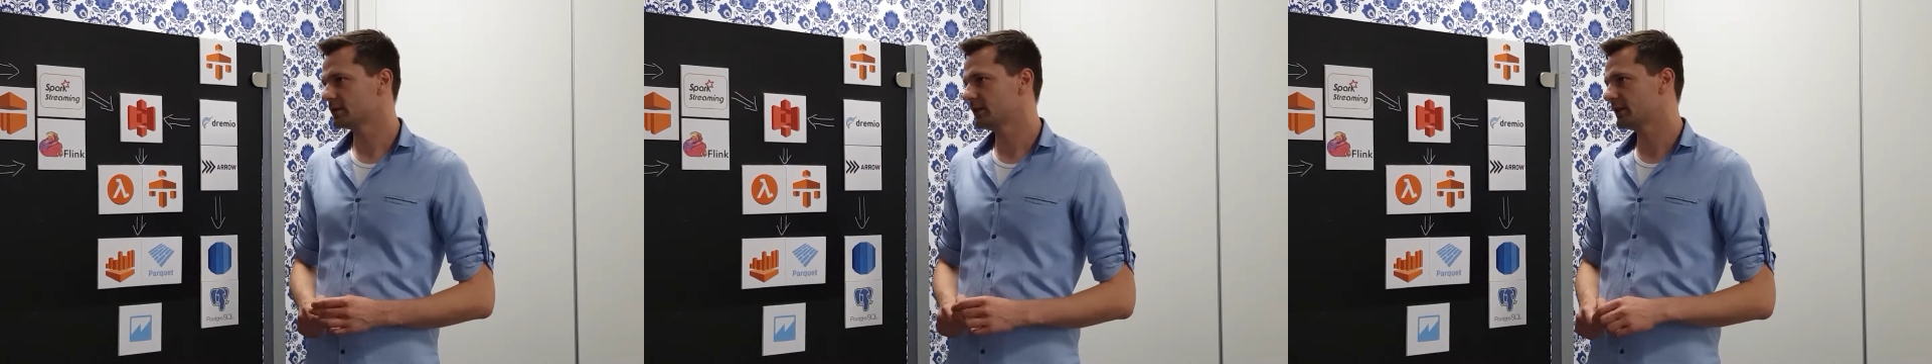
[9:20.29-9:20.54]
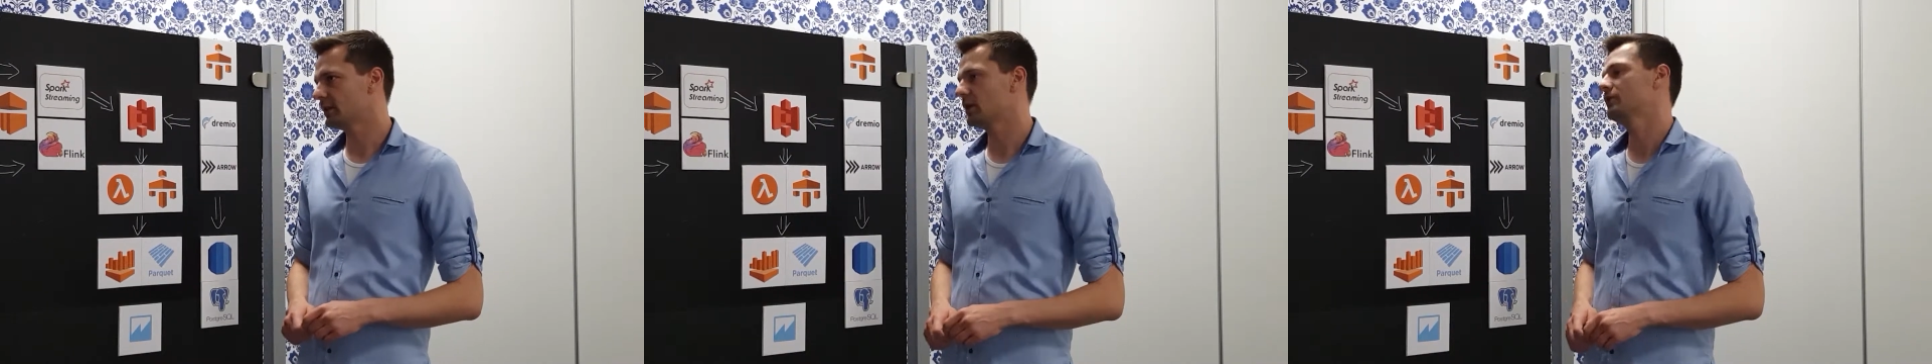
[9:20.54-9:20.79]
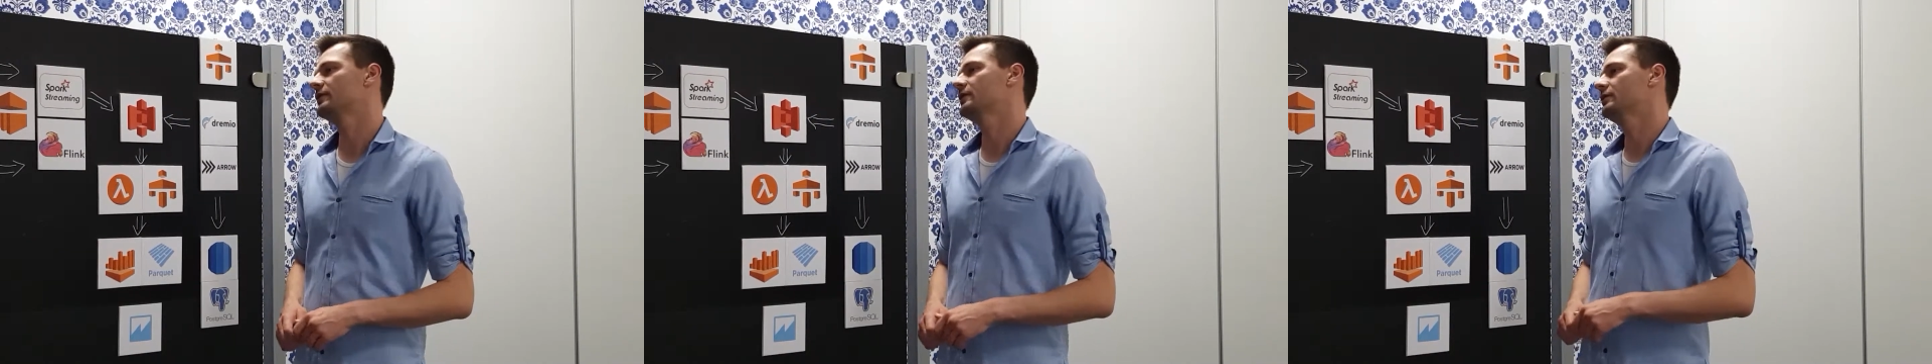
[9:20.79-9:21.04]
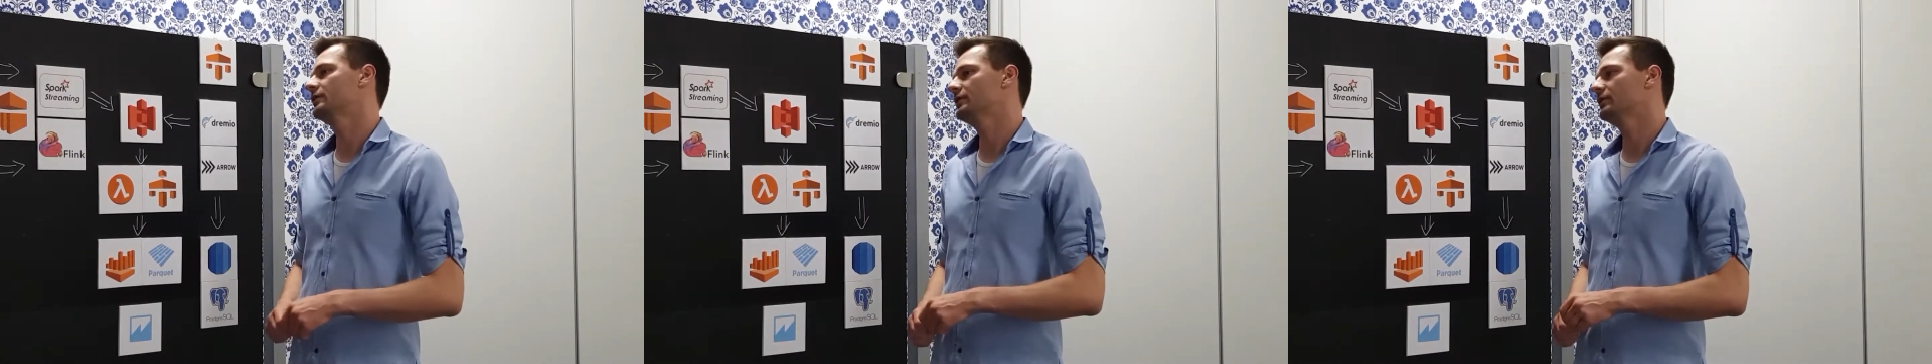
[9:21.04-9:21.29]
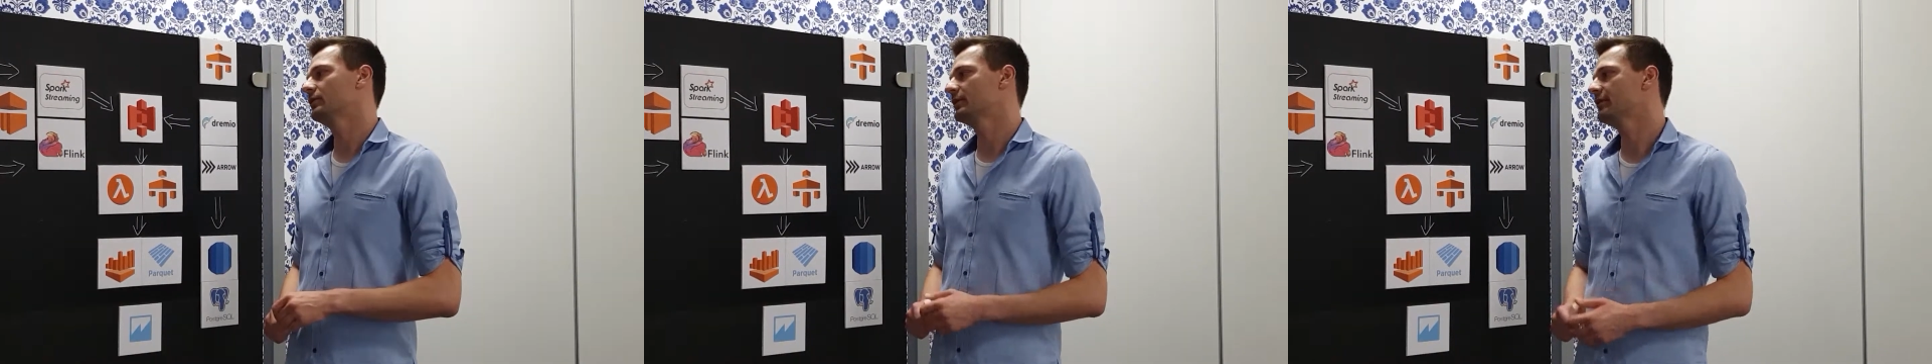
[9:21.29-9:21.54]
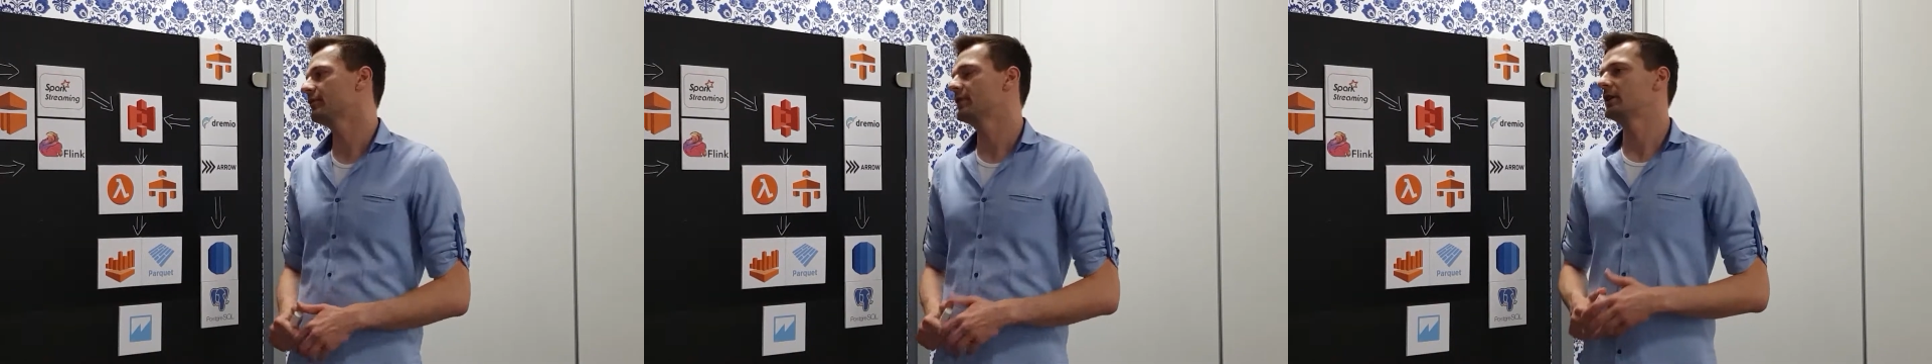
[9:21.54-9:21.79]
that allows you to
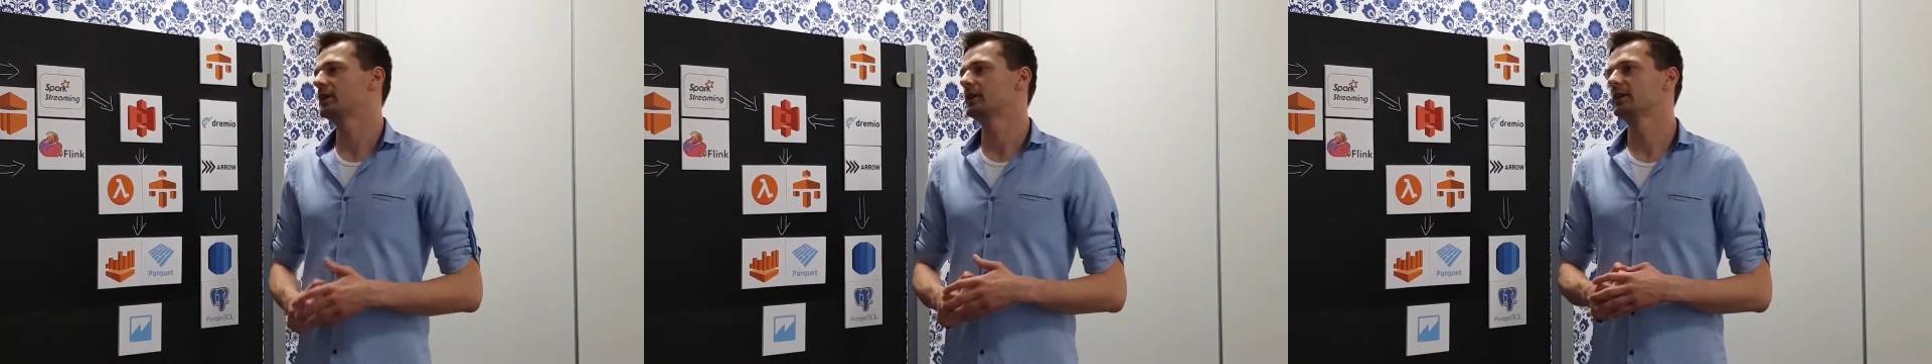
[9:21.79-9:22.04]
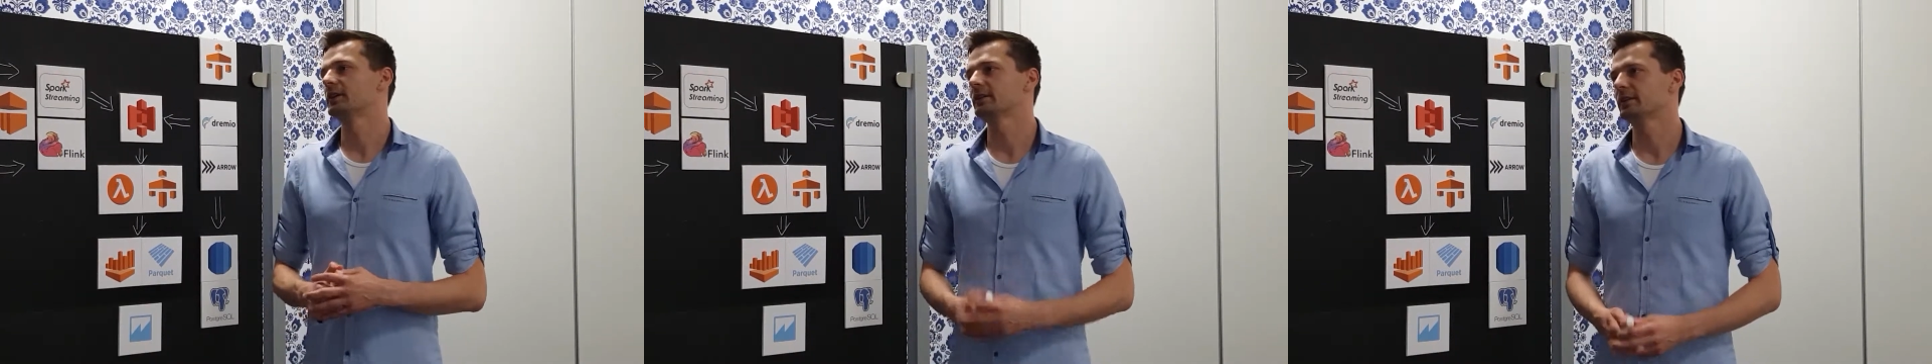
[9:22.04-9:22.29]
refer